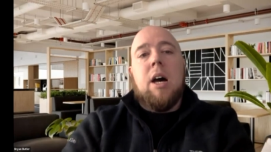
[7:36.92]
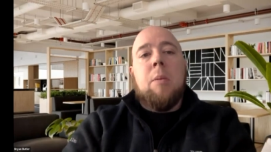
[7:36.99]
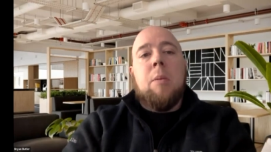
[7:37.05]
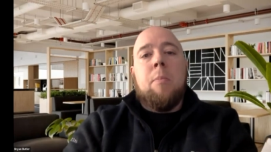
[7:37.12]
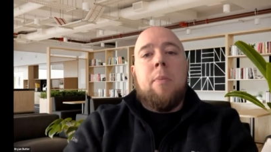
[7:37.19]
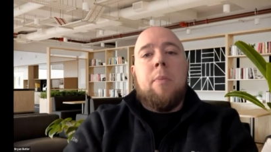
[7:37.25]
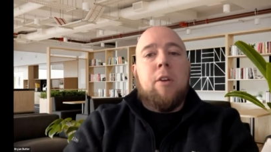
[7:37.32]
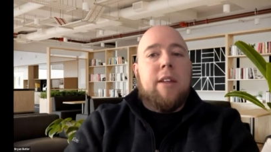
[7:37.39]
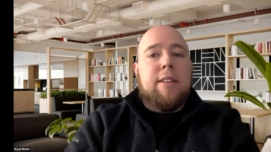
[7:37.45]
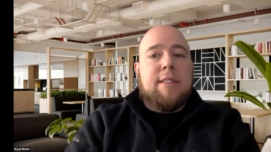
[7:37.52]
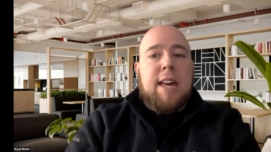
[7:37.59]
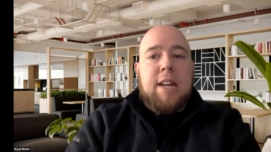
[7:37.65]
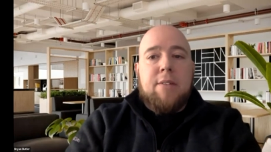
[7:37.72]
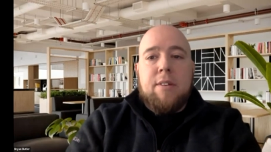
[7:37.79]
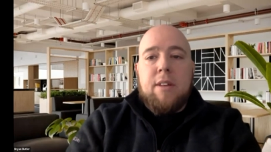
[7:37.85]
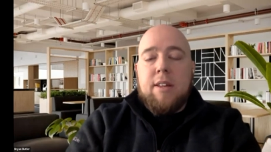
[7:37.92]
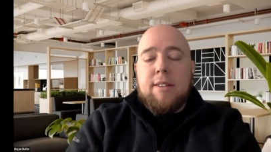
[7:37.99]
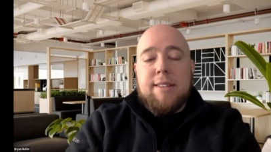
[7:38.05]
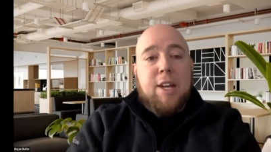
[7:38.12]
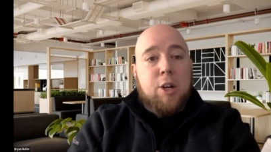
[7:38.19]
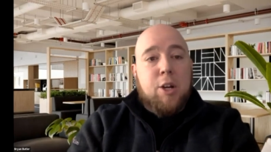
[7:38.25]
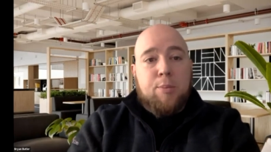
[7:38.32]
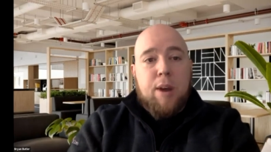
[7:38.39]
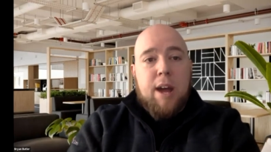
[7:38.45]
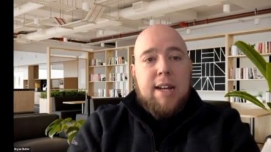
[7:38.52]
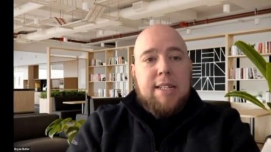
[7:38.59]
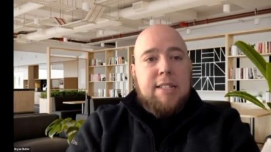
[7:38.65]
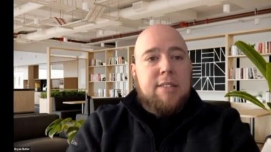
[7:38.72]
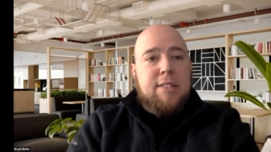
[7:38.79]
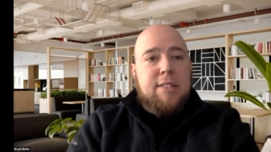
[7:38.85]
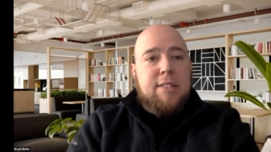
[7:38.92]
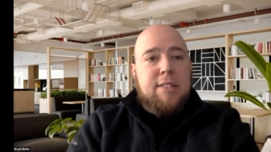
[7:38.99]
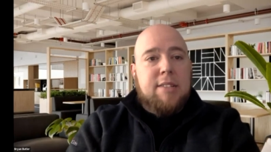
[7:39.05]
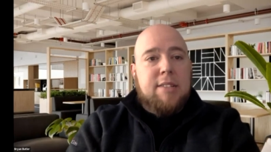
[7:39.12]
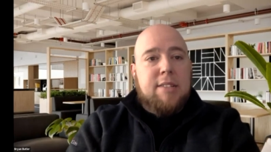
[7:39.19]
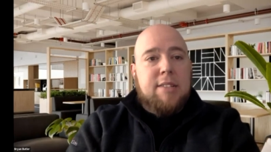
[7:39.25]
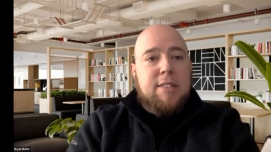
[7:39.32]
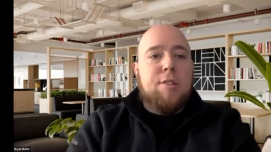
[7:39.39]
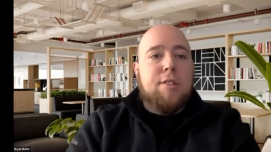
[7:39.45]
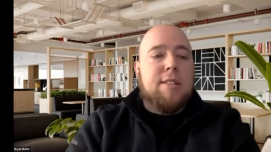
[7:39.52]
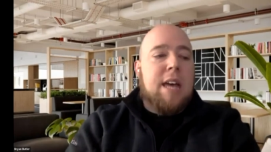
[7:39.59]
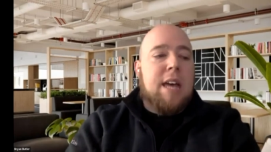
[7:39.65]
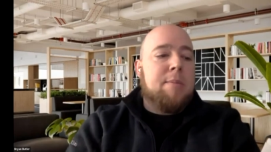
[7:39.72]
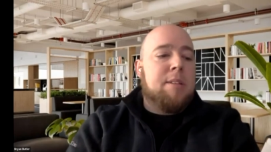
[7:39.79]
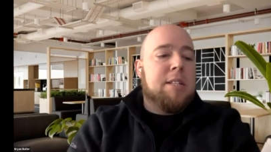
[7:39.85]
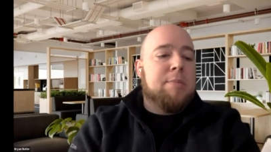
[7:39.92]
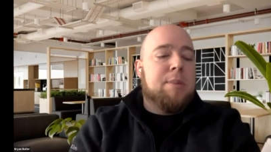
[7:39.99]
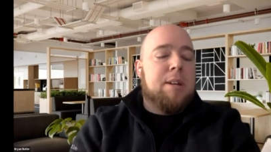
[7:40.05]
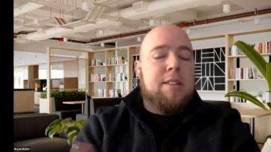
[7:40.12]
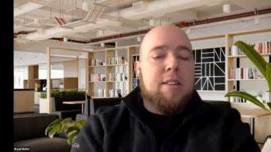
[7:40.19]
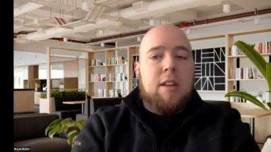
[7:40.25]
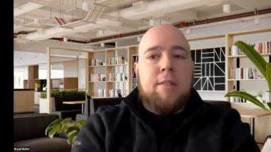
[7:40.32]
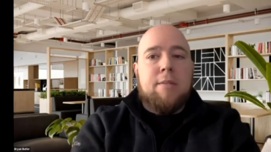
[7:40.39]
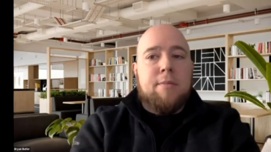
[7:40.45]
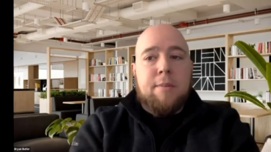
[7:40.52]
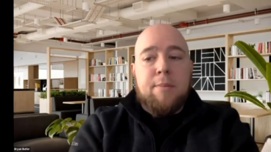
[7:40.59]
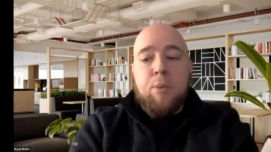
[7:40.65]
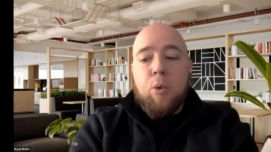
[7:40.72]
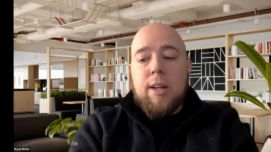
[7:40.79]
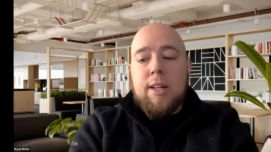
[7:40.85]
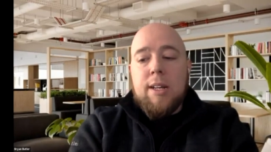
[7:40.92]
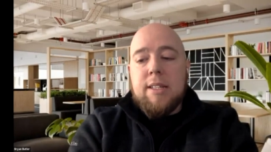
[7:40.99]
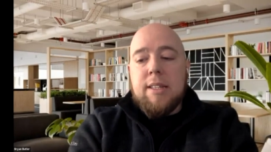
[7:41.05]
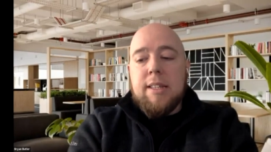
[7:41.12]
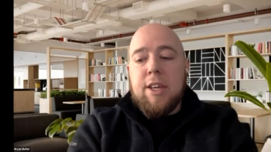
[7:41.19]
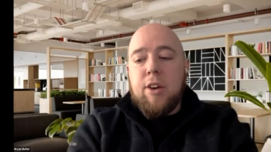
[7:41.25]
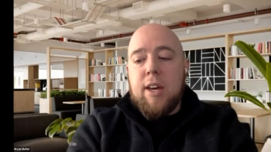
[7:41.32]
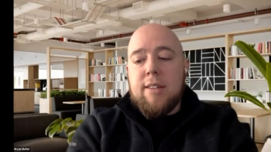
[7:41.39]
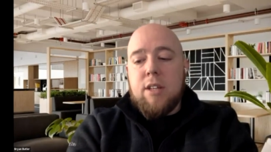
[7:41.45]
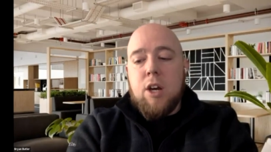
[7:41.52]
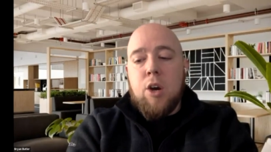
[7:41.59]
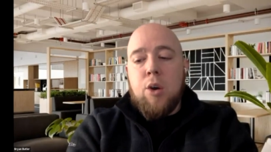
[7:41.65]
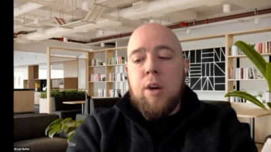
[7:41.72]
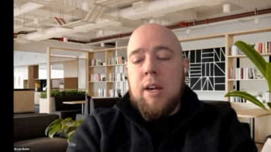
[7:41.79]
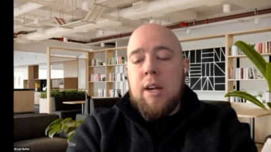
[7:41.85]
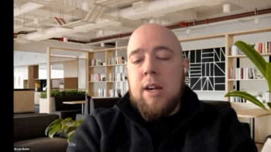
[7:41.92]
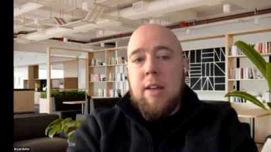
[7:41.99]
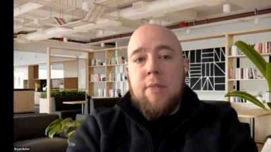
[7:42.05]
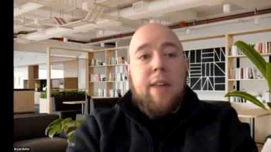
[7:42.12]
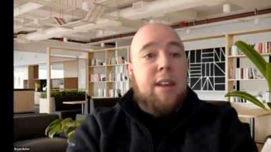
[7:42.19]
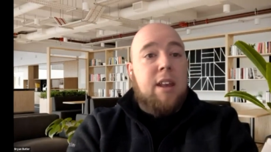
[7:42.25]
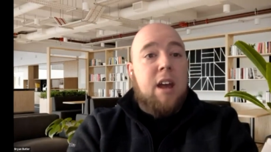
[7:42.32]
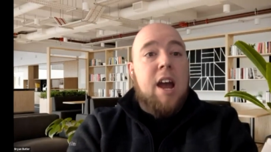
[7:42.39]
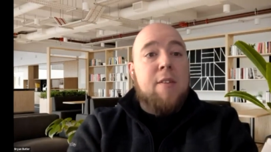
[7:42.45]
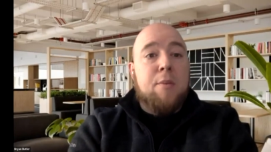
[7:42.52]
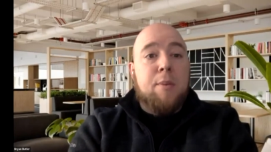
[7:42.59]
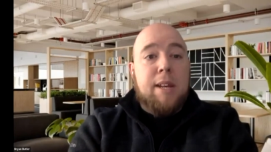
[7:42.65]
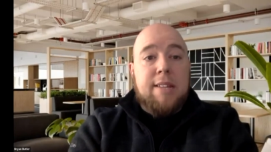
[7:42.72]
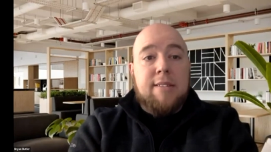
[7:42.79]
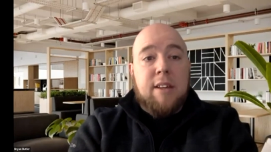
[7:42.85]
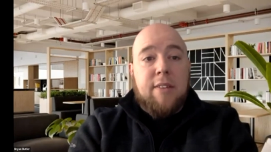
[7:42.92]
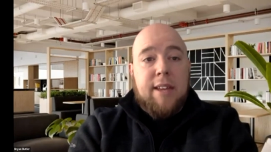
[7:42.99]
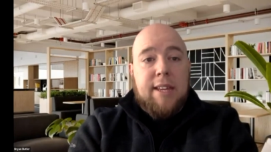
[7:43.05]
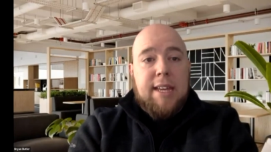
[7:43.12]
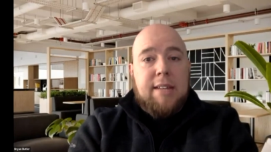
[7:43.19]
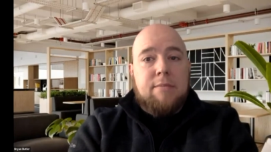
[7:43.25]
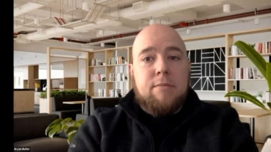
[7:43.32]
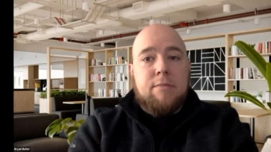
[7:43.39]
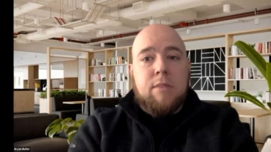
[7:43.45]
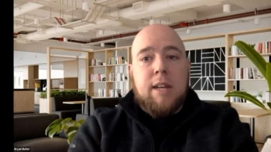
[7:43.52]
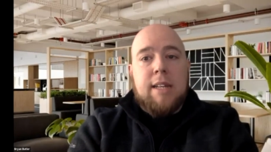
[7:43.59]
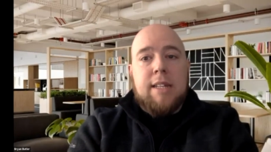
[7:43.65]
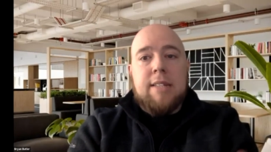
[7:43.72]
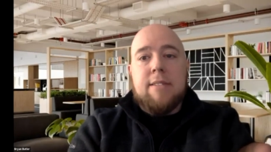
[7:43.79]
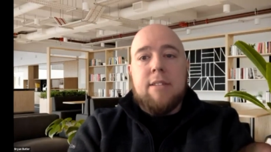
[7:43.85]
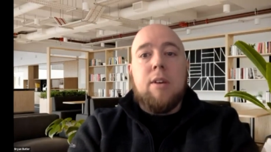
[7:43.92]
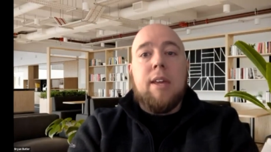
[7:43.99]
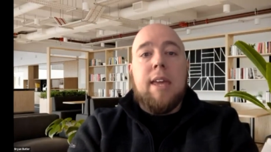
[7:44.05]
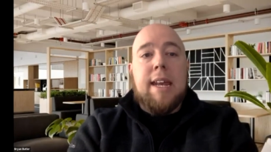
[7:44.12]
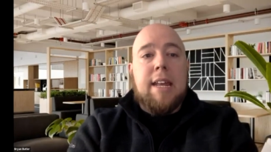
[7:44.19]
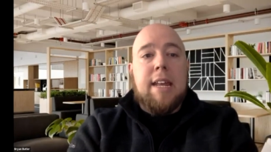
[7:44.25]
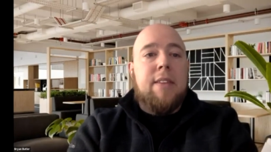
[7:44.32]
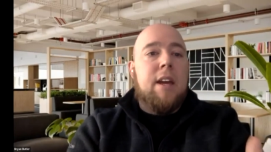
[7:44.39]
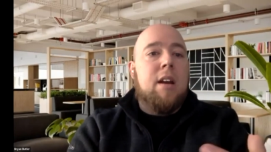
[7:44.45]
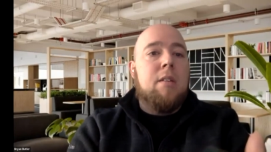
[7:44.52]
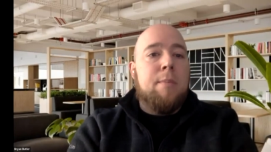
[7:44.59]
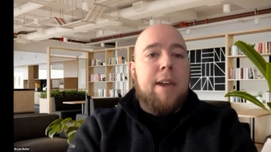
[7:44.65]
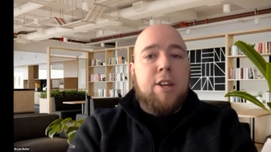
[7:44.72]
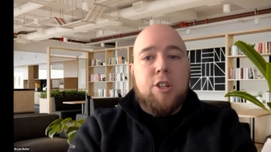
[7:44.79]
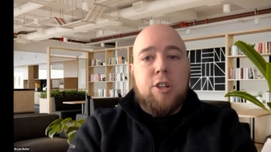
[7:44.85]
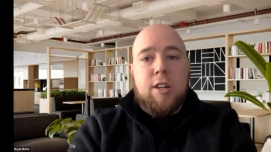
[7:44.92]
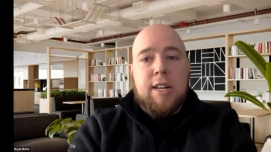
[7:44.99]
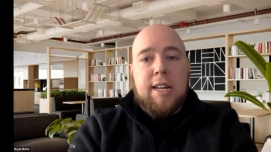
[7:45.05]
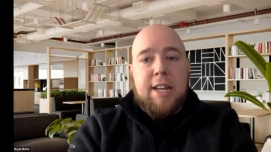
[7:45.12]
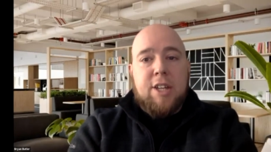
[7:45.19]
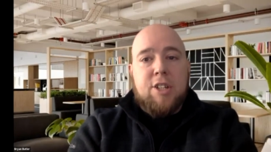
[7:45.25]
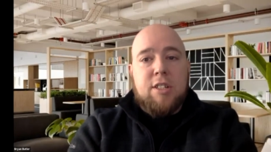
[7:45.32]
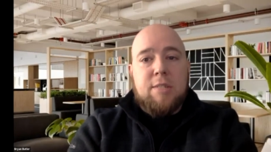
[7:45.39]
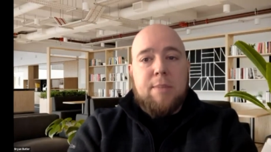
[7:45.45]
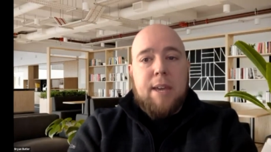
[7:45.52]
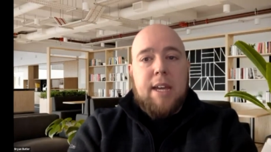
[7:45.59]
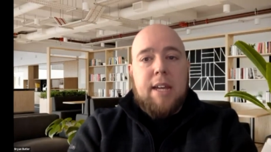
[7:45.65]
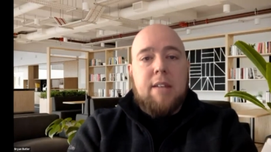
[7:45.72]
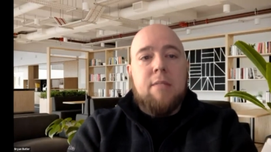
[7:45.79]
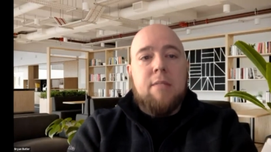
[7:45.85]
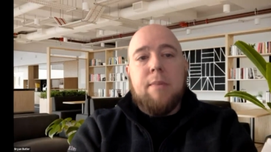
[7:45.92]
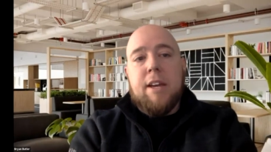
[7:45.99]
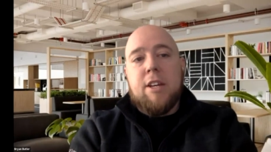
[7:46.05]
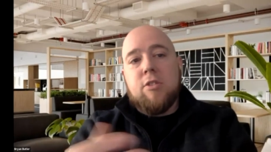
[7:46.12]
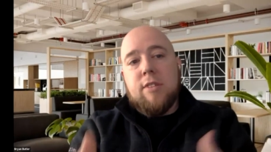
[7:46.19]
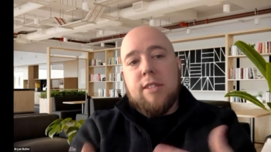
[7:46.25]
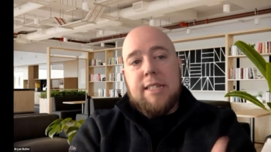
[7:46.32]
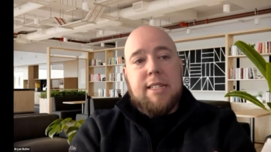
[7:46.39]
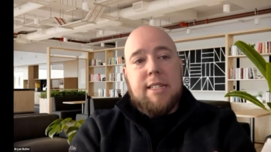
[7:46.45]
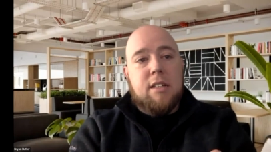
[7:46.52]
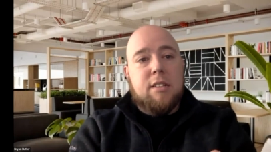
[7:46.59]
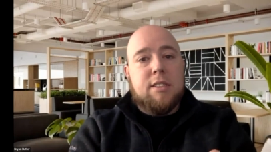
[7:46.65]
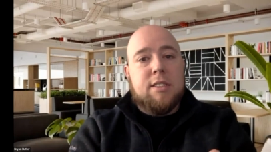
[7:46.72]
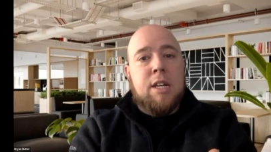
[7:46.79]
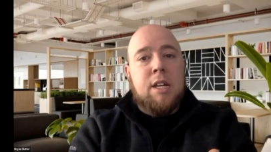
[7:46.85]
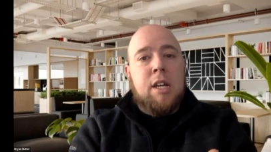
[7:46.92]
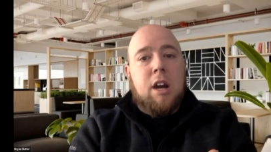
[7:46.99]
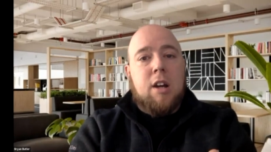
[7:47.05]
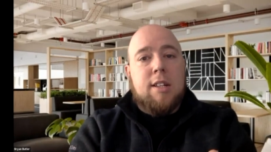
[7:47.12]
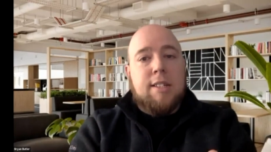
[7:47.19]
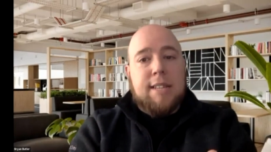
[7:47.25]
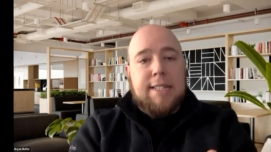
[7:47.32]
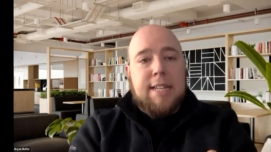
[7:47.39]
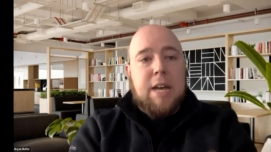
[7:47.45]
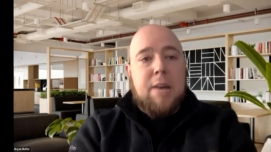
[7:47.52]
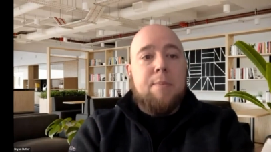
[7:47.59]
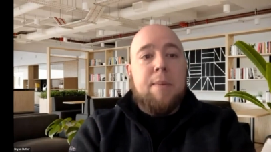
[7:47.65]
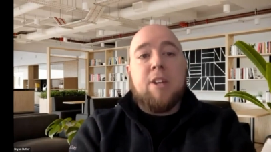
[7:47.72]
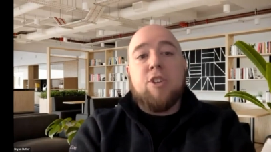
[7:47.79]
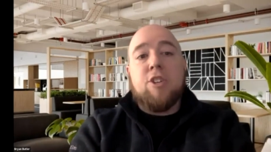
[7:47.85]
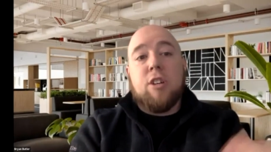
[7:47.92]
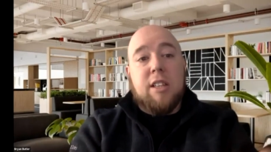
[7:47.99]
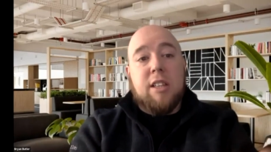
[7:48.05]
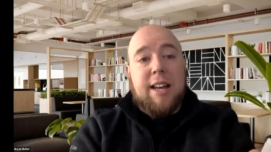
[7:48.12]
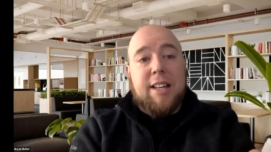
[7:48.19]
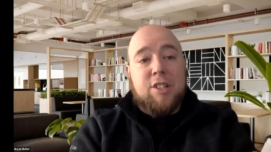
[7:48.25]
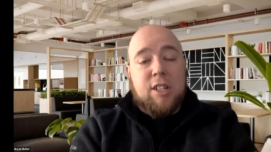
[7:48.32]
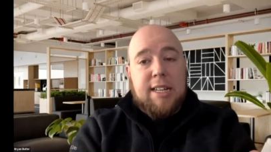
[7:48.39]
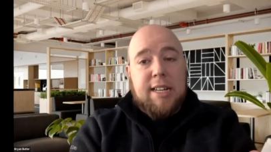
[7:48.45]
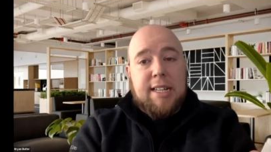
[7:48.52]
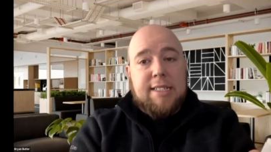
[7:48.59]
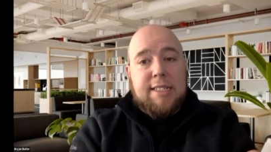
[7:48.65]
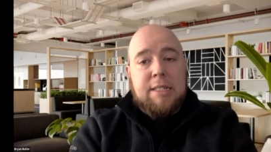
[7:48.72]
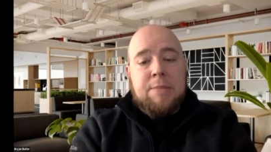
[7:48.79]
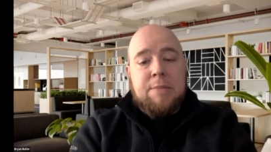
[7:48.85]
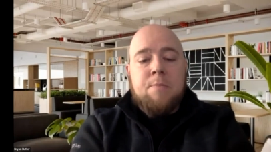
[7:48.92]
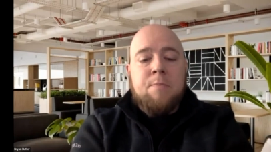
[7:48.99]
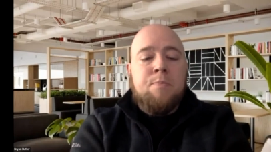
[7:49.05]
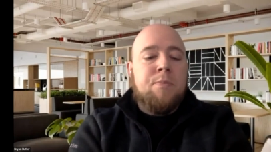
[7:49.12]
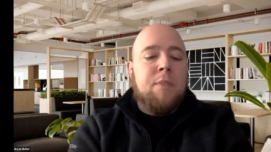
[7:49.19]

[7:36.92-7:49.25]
That's kind of a standard practice for everybody who uses TapClicks, but it's important to let you guys know that not everybody has done that yet, right? And so get in there, make sure your connection is made, make sure the details are synced up, make sure your clients are connected.